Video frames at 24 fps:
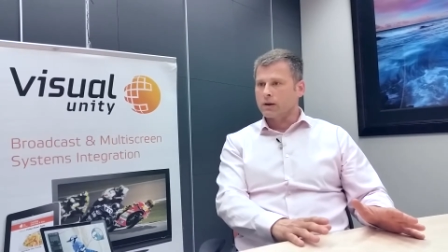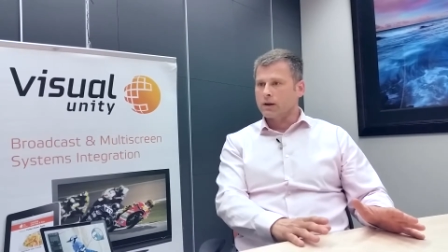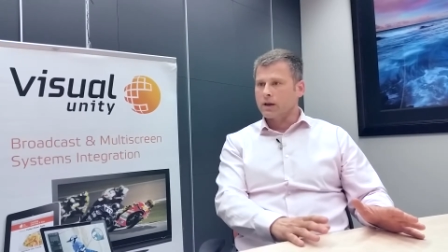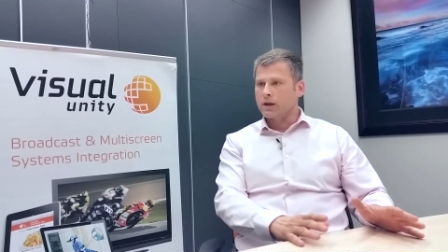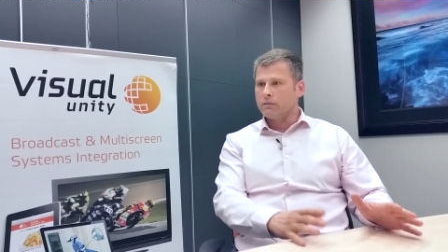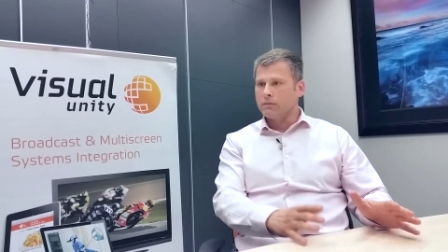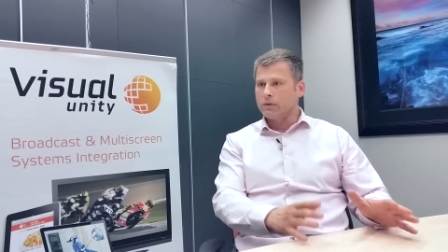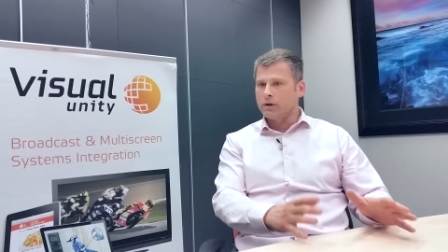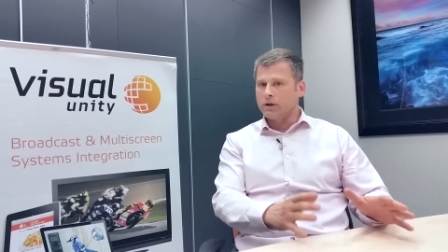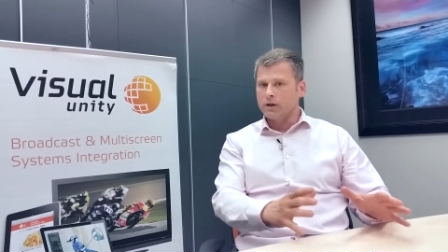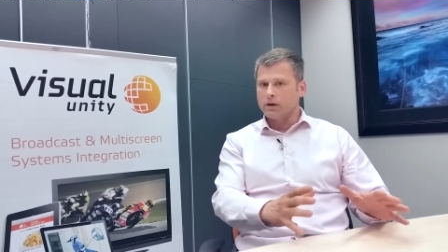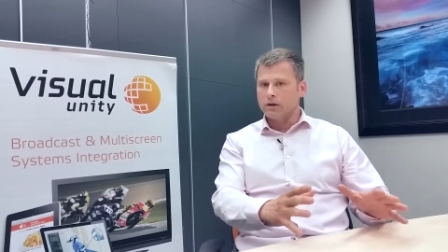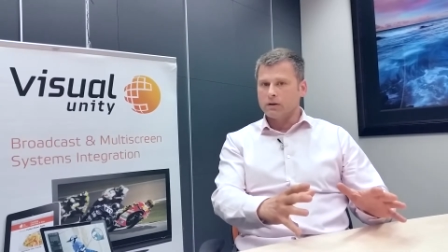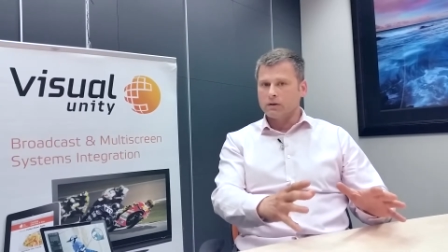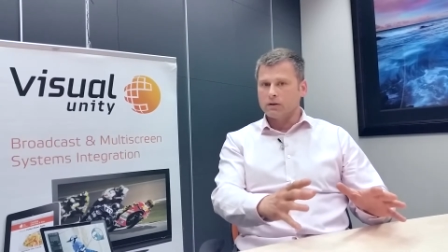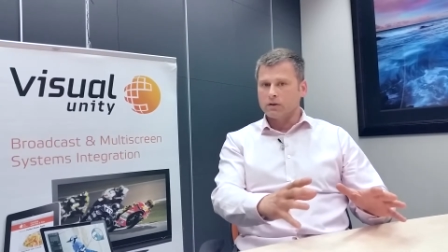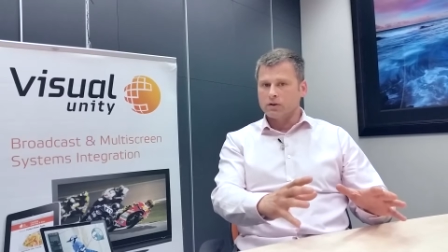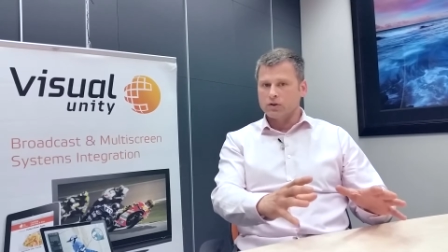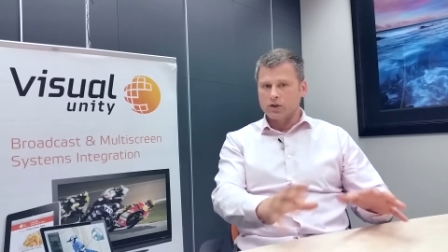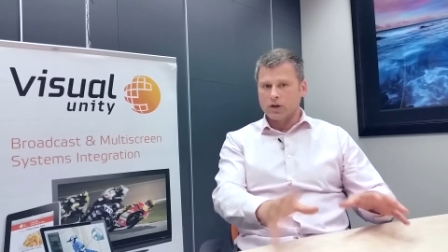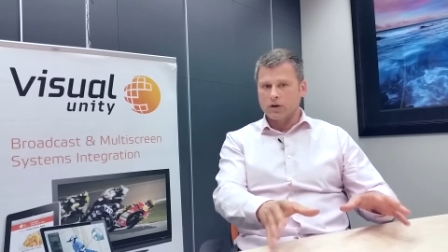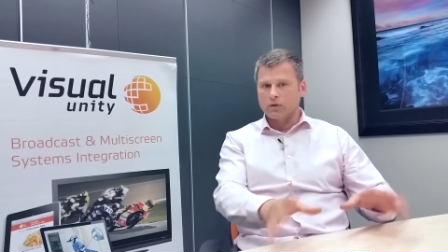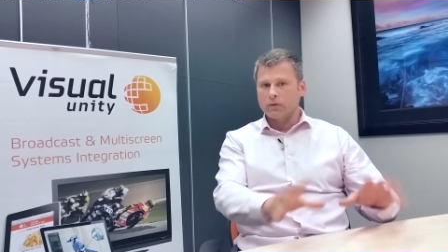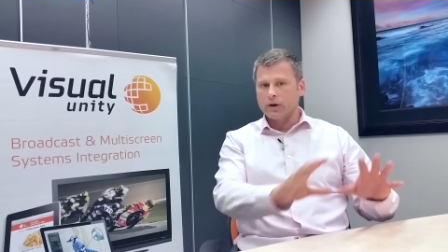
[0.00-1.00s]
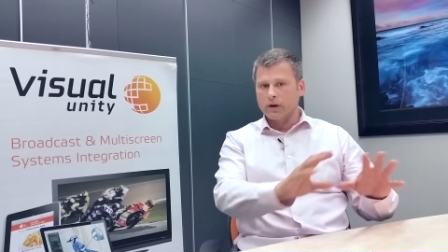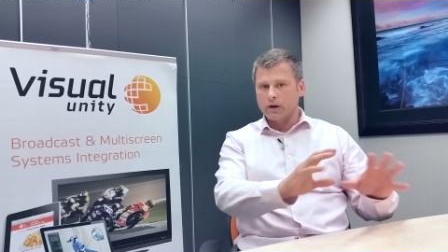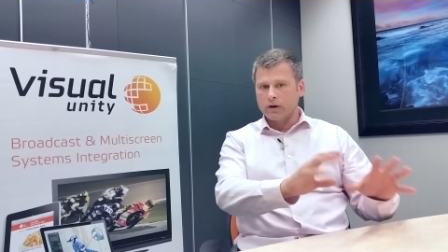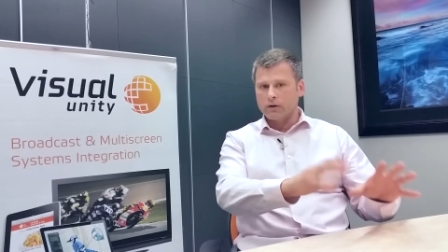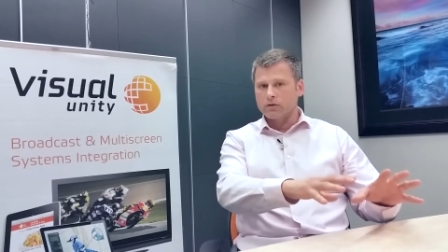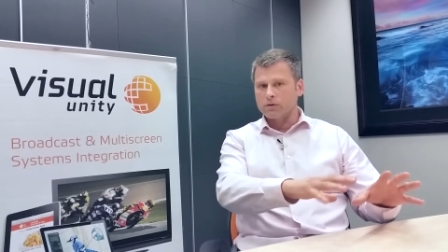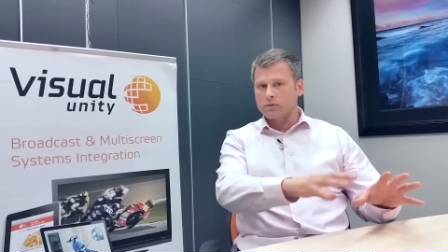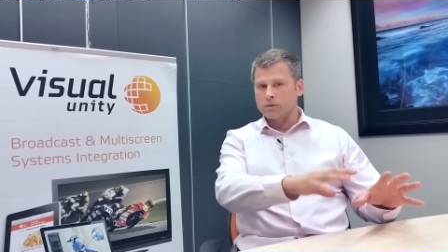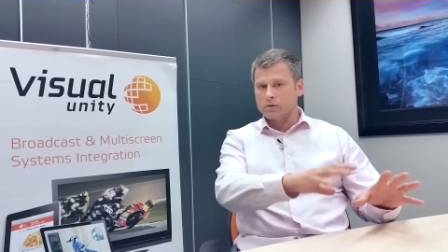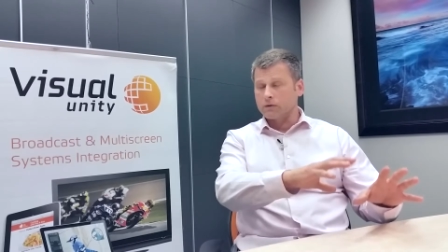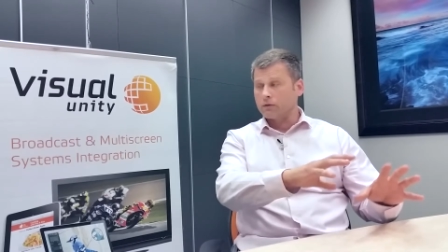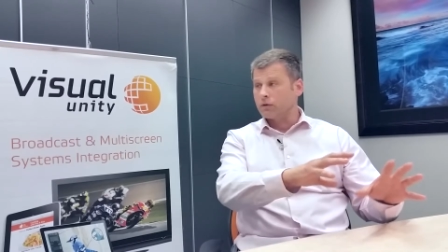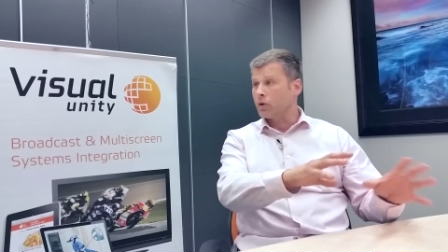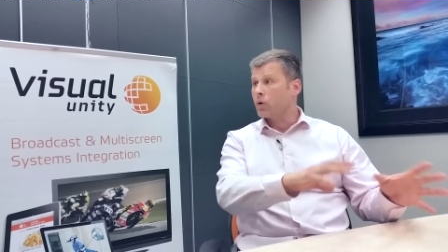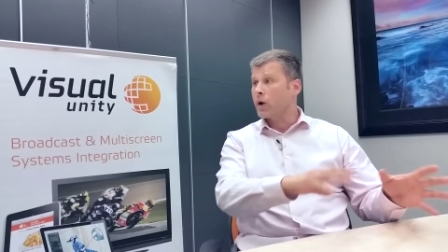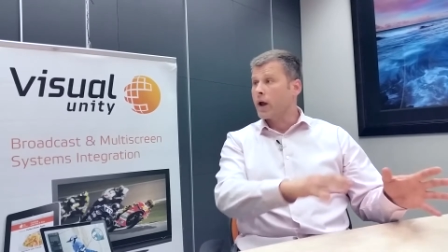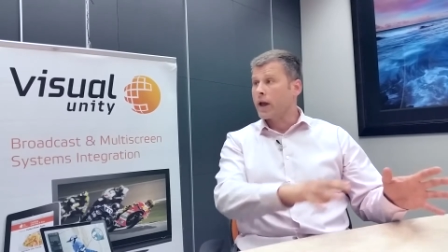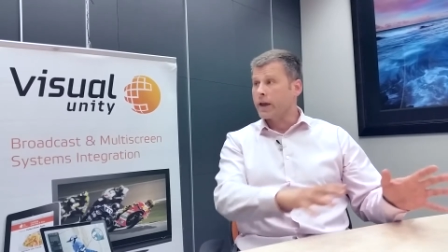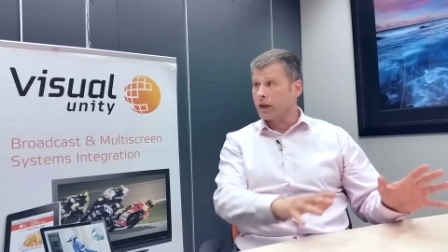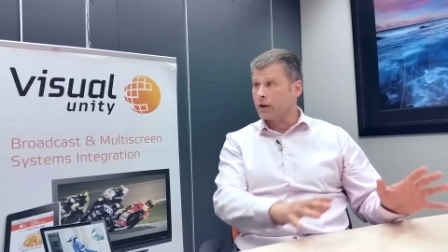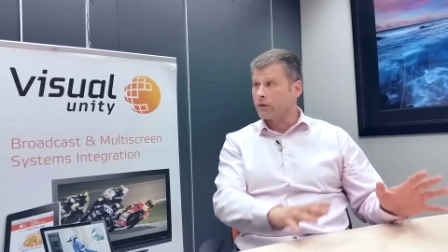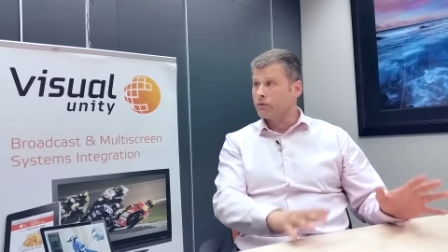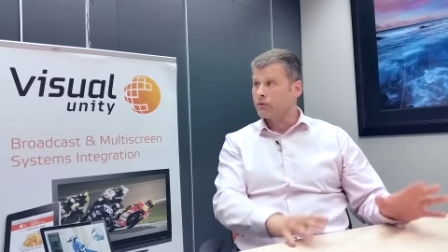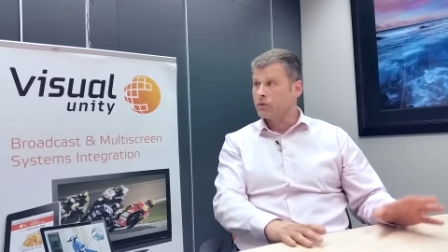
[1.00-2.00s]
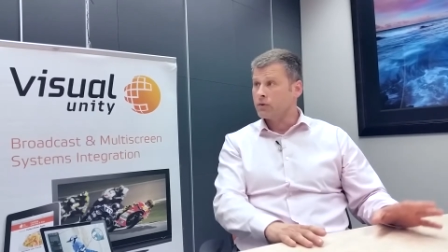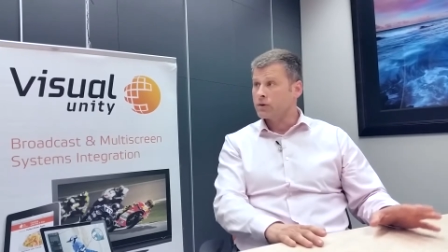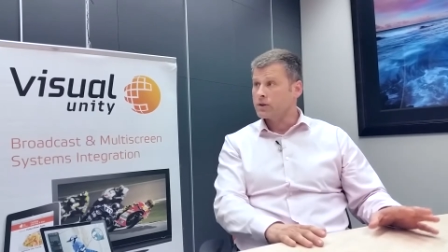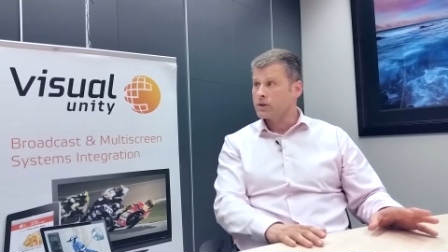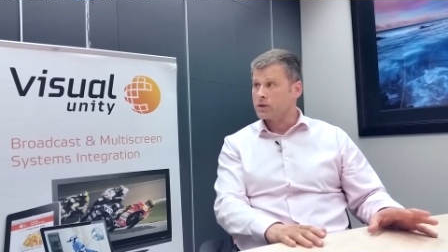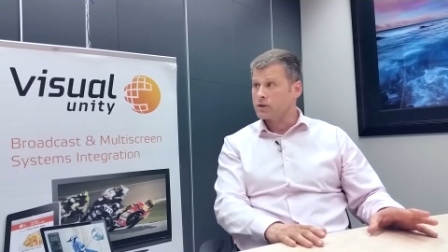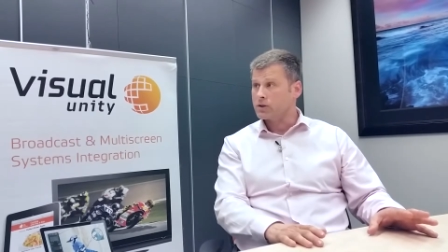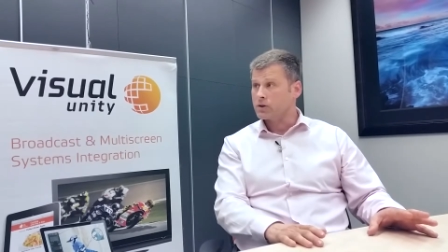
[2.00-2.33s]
can be generated in terms of low-hanging fruits